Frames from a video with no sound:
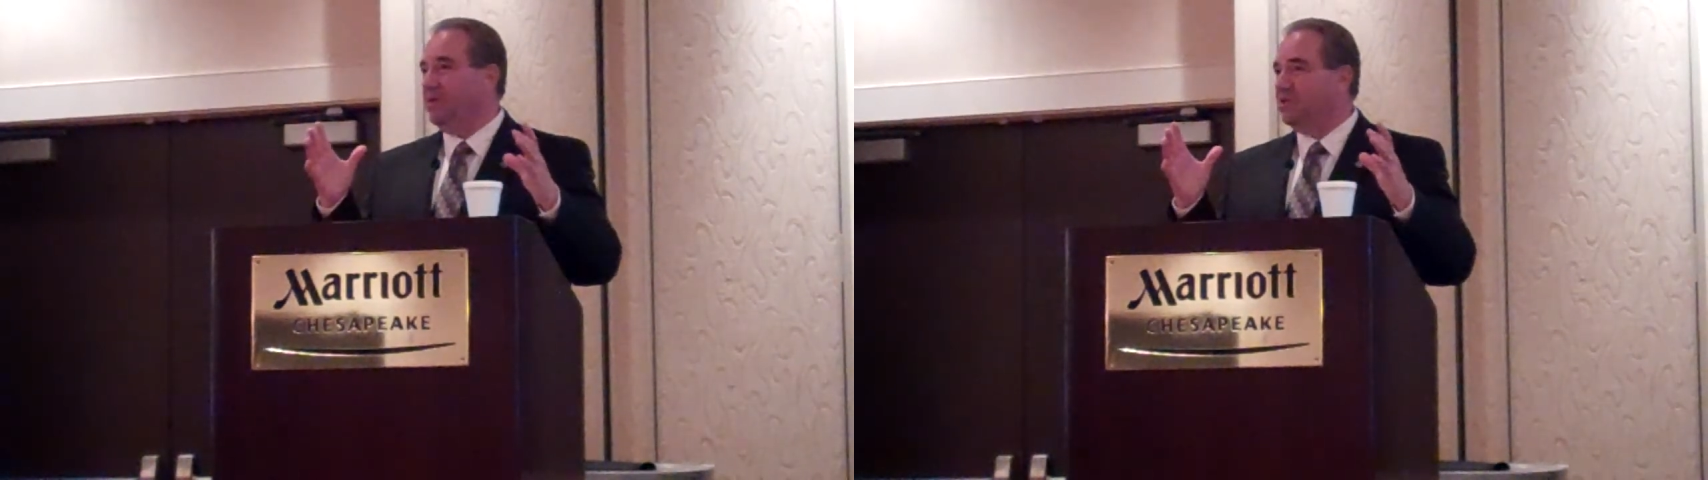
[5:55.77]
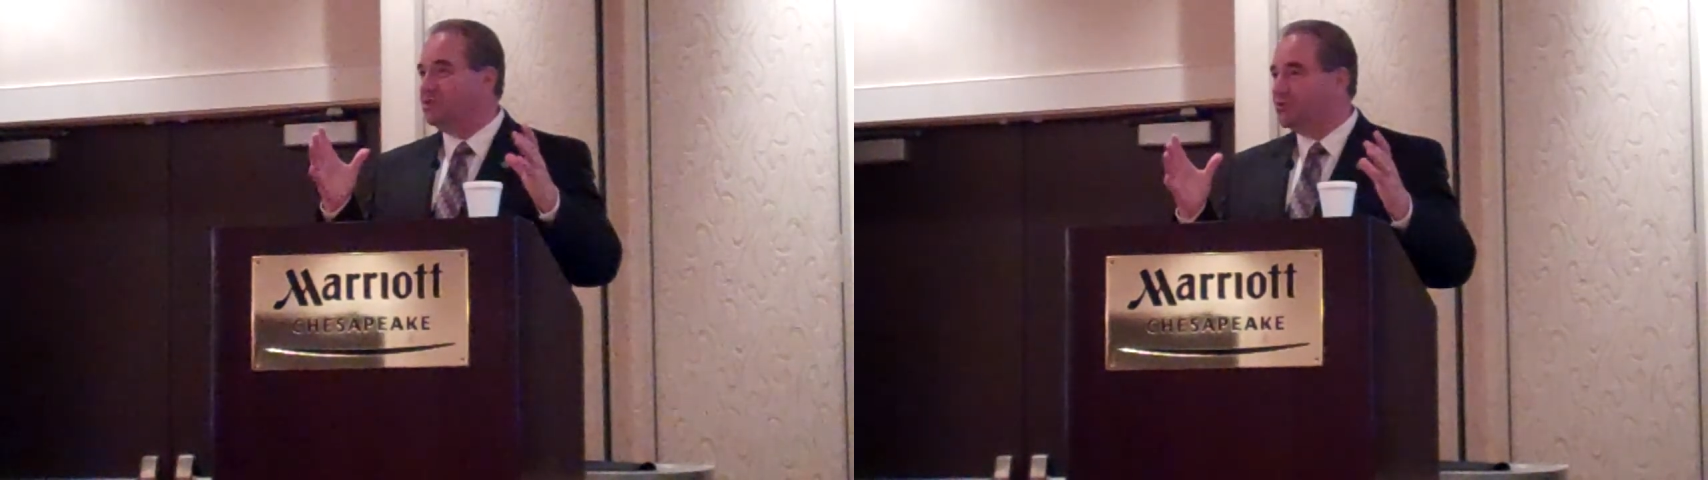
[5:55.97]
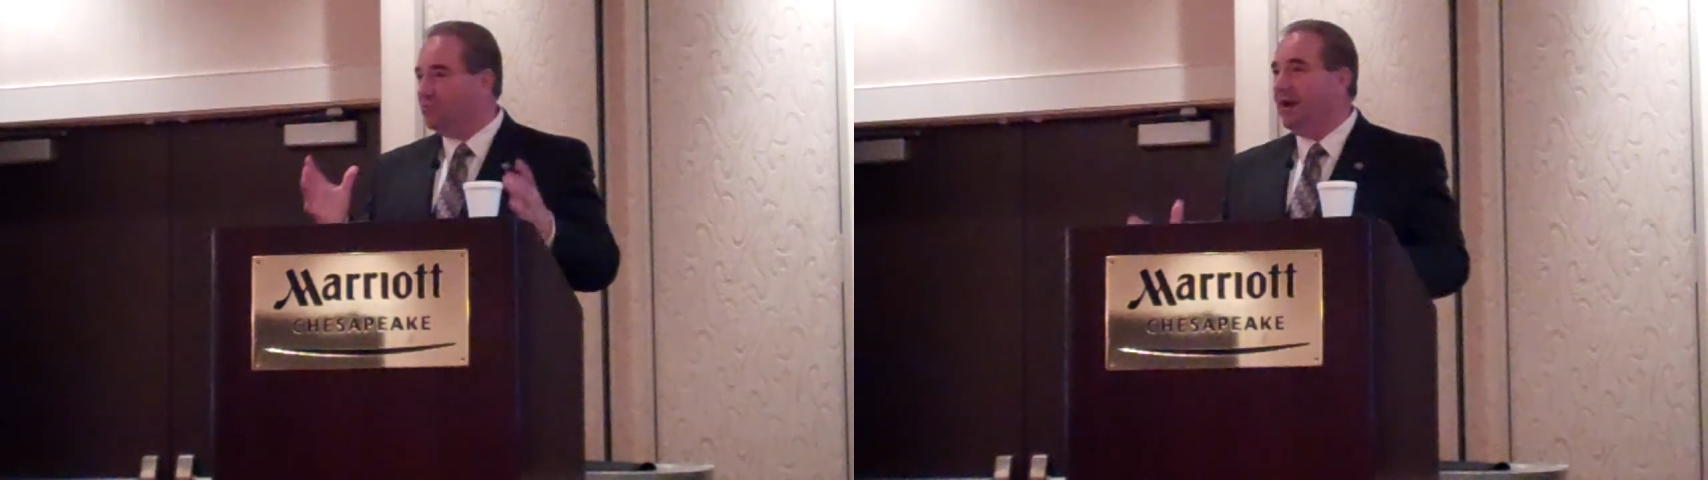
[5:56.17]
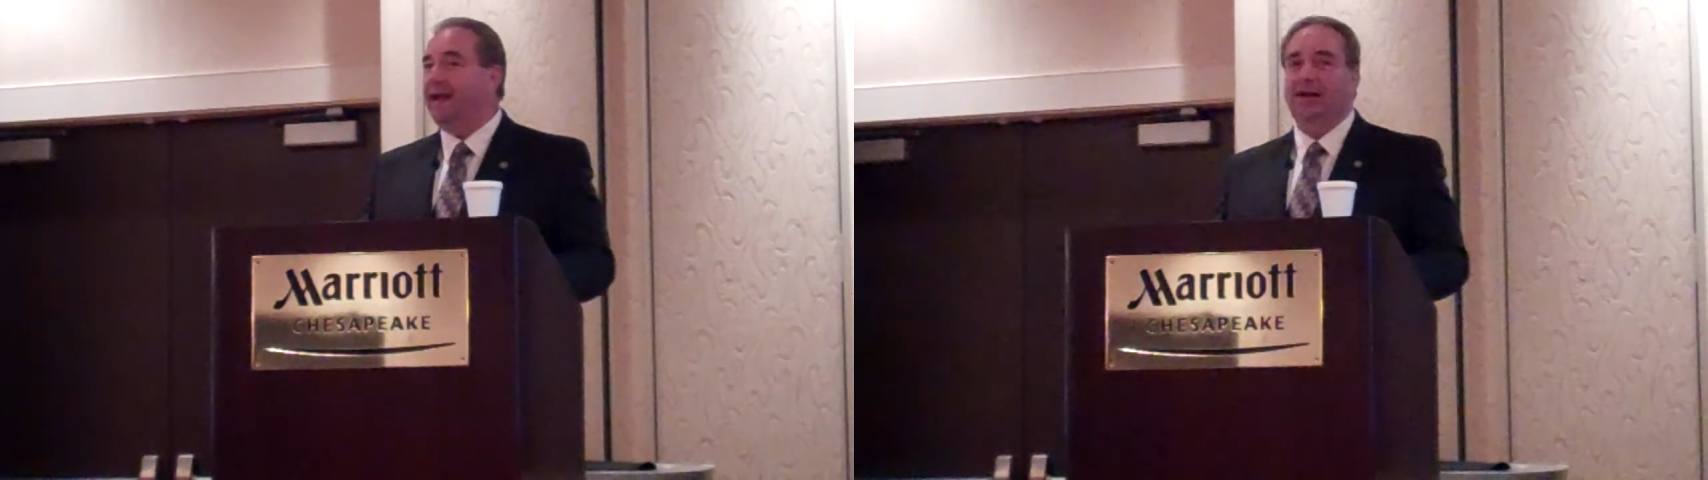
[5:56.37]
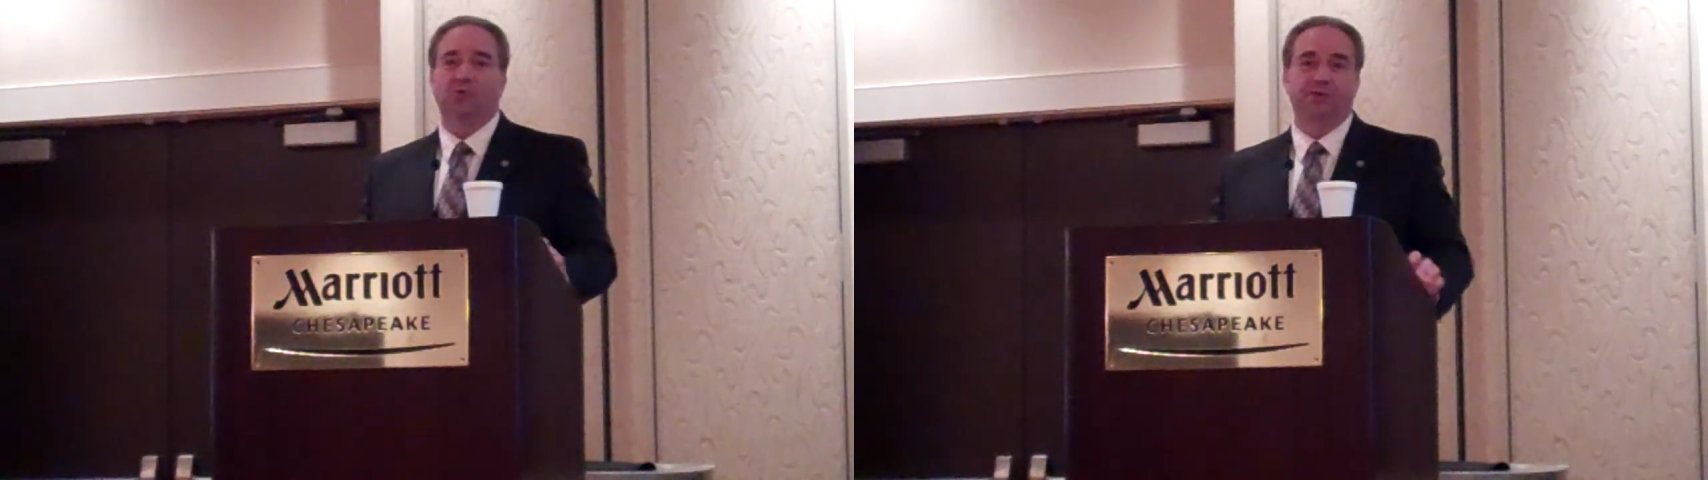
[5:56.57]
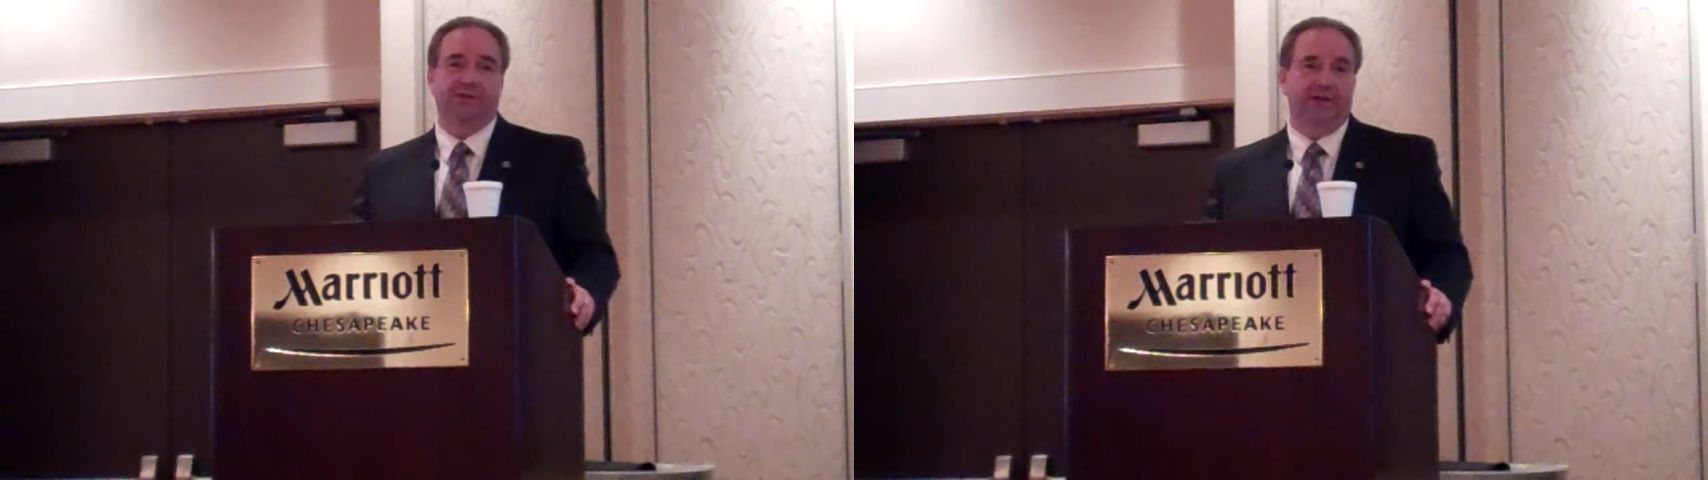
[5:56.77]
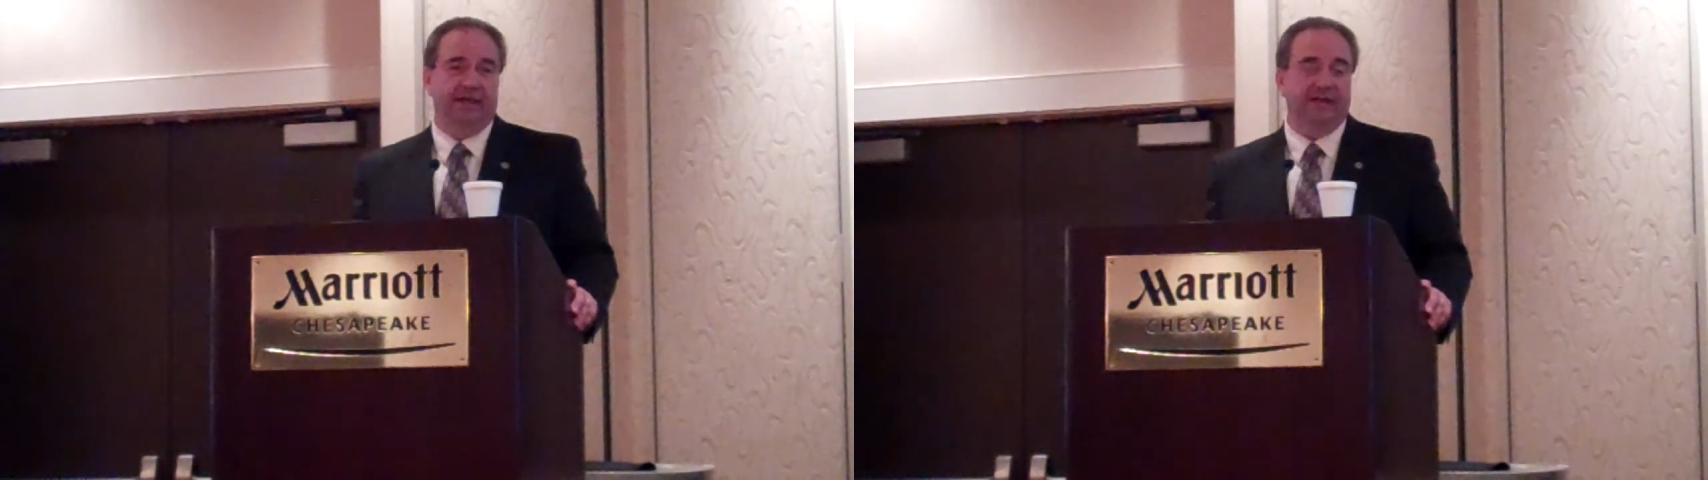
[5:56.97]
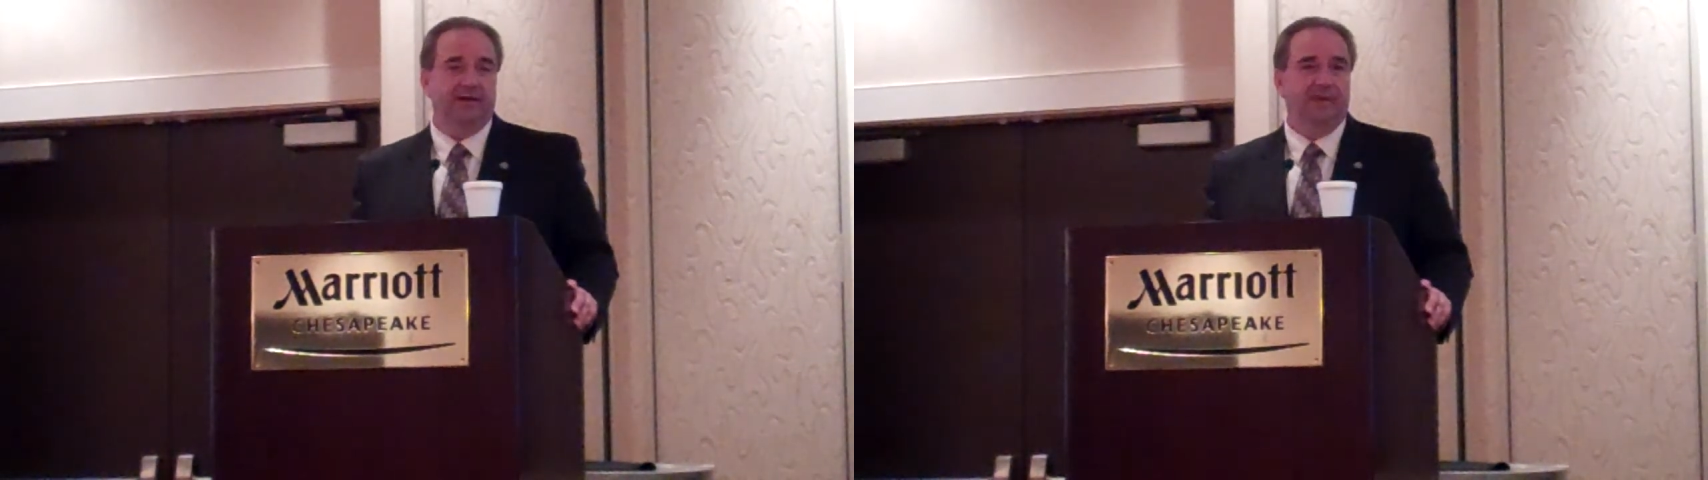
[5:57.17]
being strangled
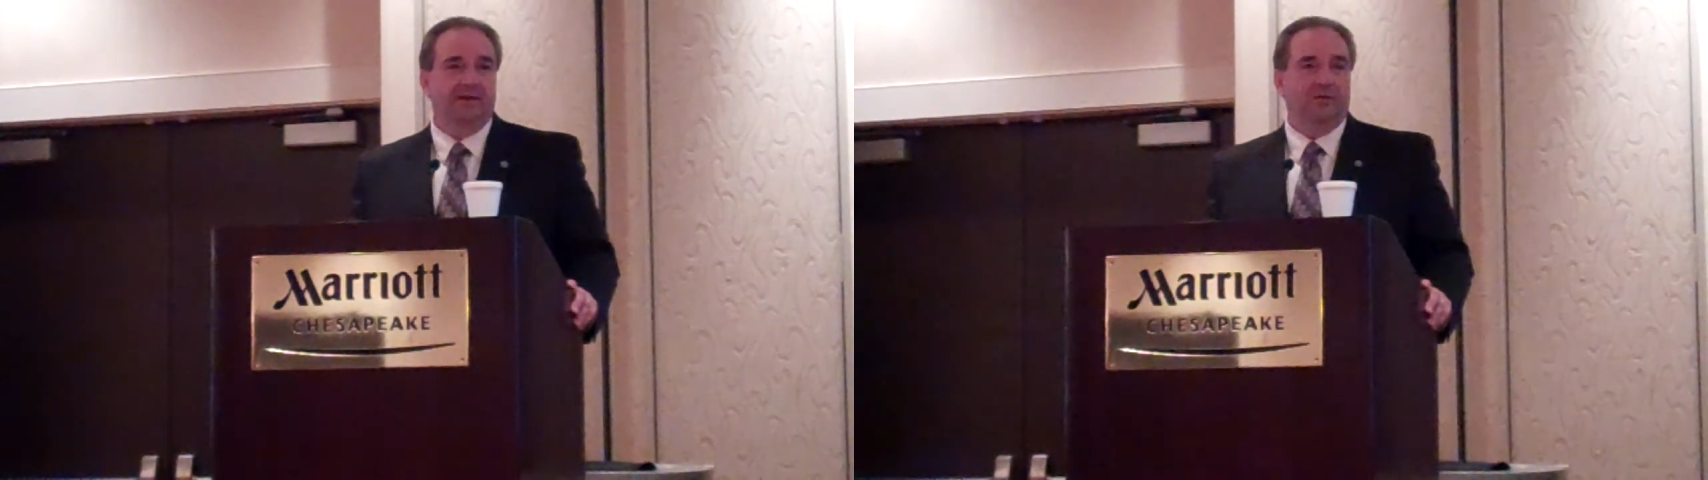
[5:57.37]
today